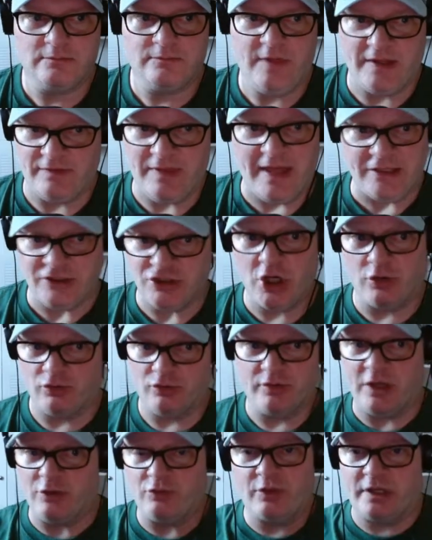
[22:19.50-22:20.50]

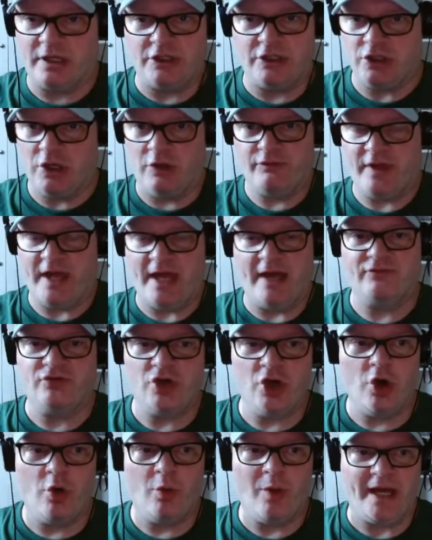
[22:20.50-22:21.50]
They really don't. They have
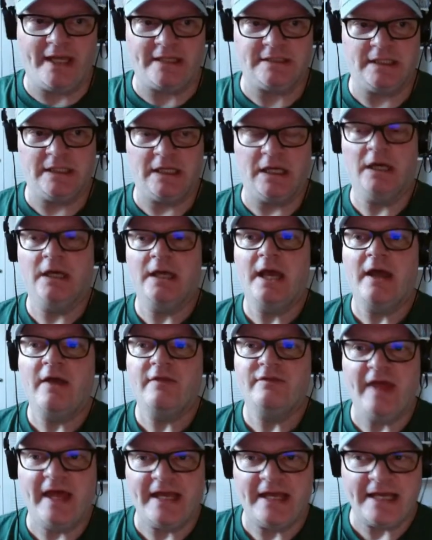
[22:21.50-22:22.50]
no idea.
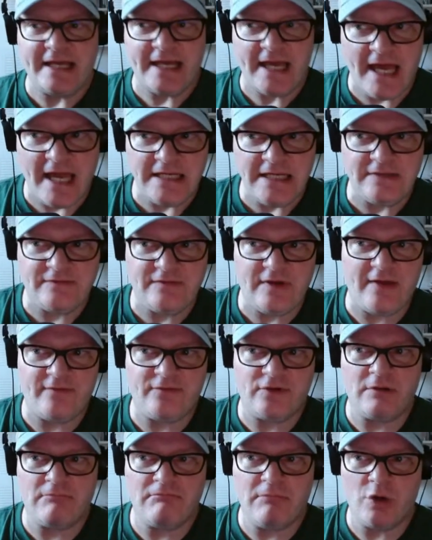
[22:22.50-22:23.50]
They kind of
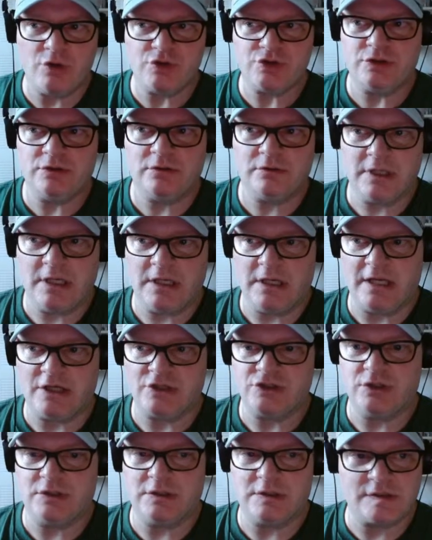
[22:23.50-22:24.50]
have an emotional
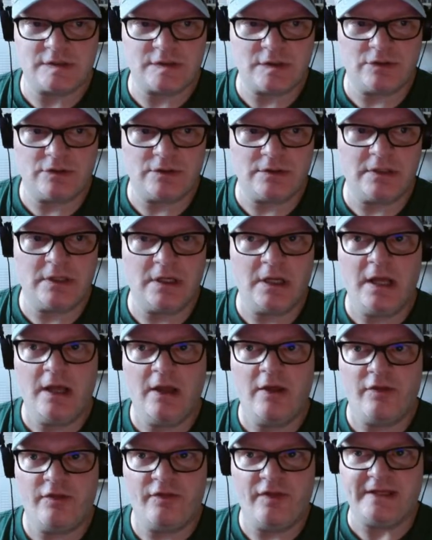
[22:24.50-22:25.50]
connection to certain
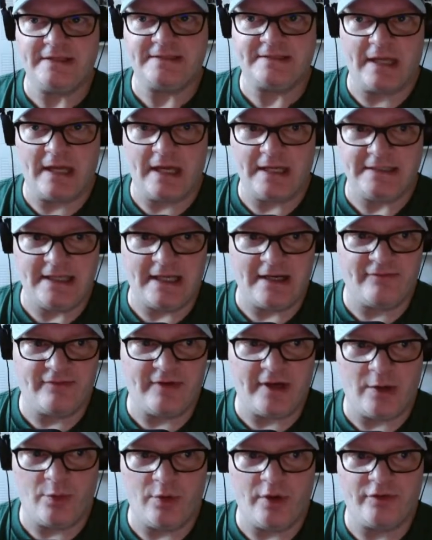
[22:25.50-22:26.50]
things they
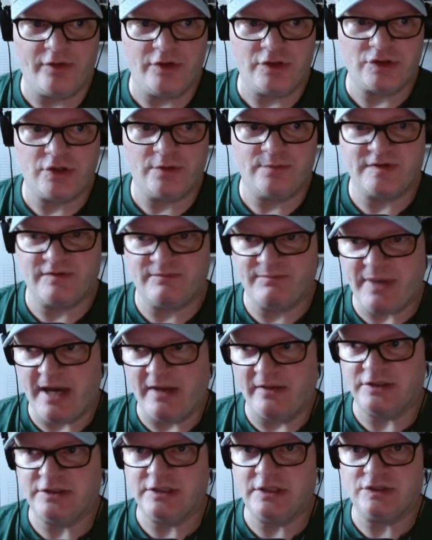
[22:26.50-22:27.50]
identify with in terms of
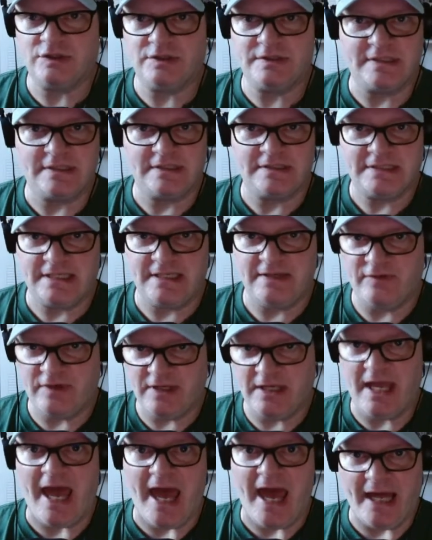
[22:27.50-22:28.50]
politicians and
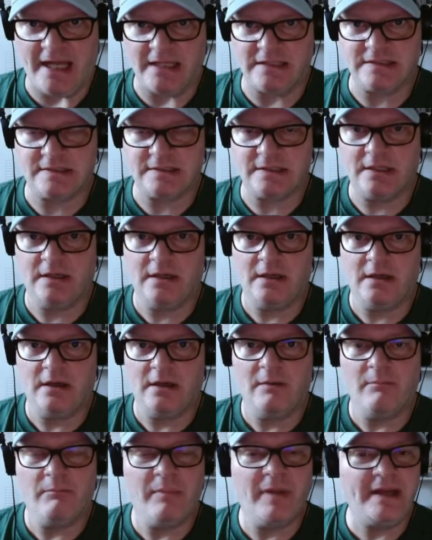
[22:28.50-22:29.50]
TV ads,
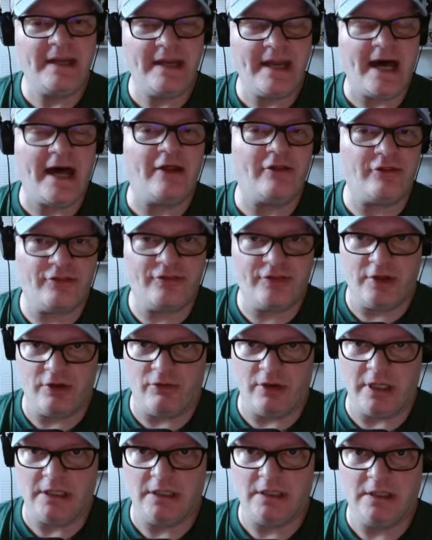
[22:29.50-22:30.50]
but not
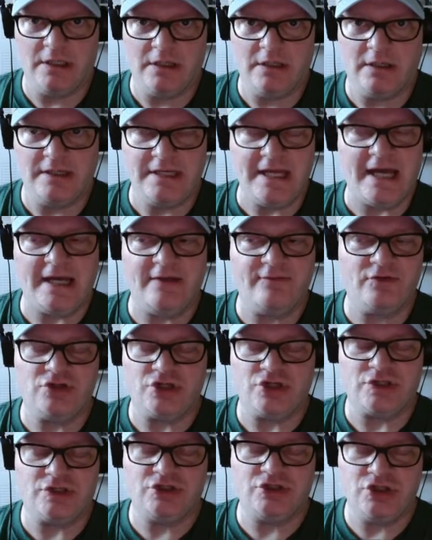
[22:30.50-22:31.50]
theory, not even
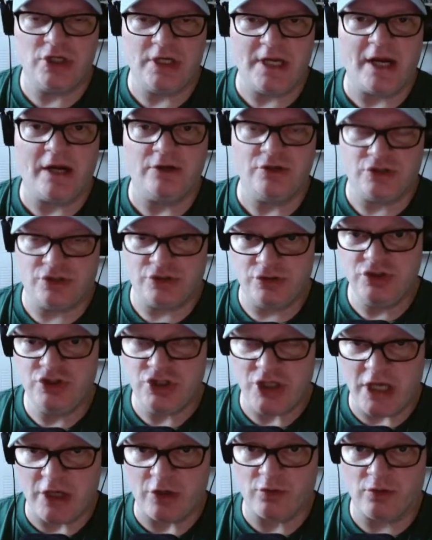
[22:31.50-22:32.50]
just
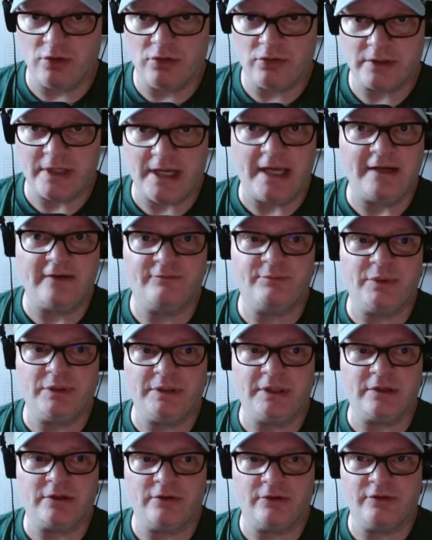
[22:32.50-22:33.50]
general kind of
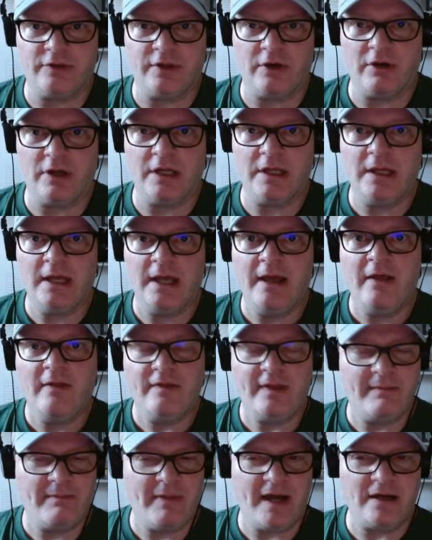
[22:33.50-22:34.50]
political theory.
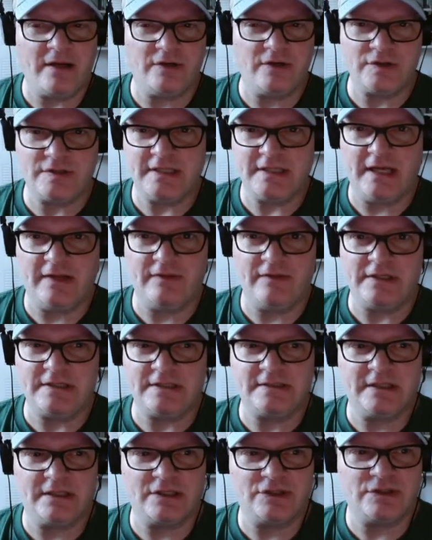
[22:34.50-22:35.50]
They might understand the
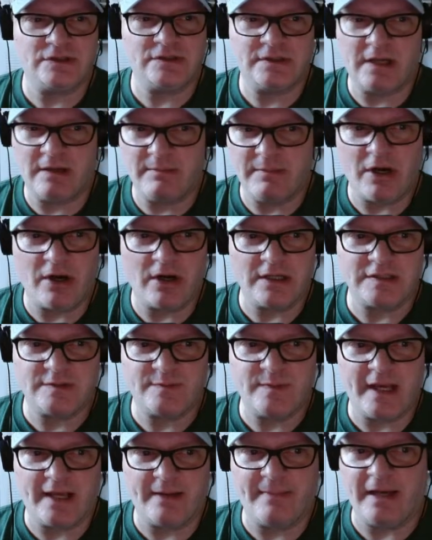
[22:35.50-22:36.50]
distinctions that
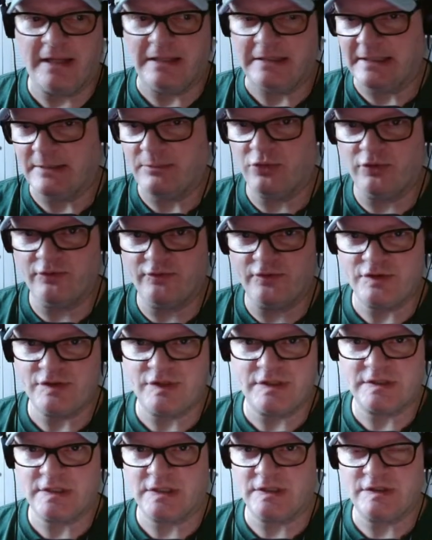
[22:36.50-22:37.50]
Americans make about liberal
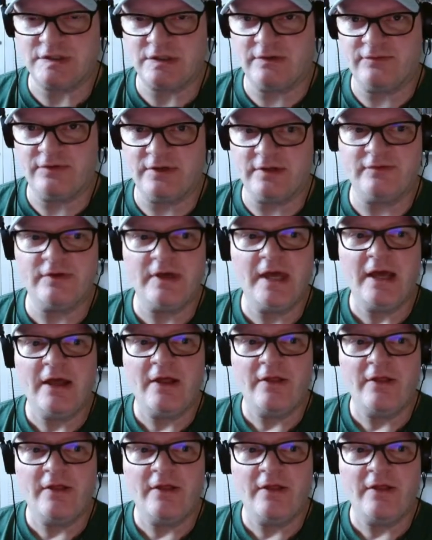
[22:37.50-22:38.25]
versus conservative.